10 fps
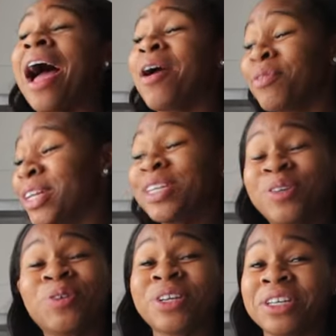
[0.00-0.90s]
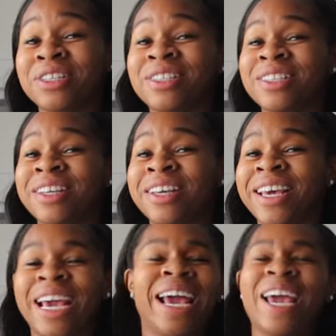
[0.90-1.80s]
I really do this.
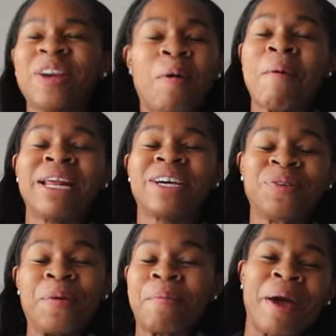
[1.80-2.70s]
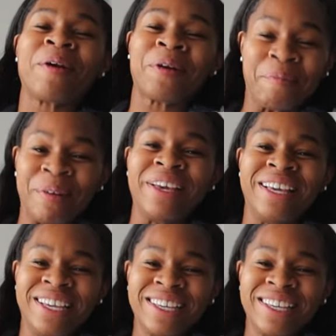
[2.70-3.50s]
ain't nobody can do it better than me.